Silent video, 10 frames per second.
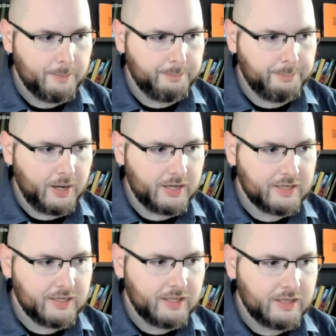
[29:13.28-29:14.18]
But
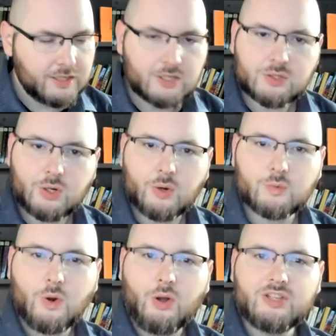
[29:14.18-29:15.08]
there's also a
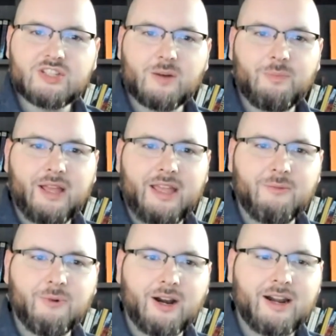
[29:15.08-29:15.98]
role you start playing
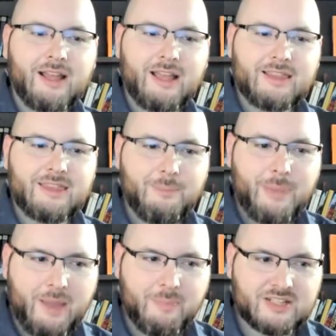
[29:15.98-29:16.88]
where the
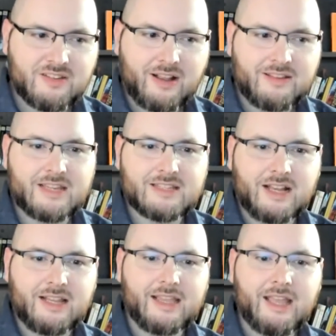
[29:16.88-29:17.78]
paper stuff kind of takes on
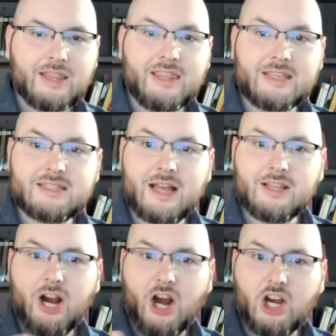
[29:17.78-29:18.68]
like, this is how the
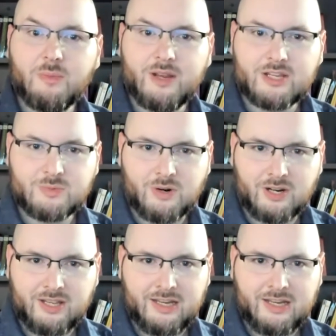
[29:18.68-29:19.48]
argument is working.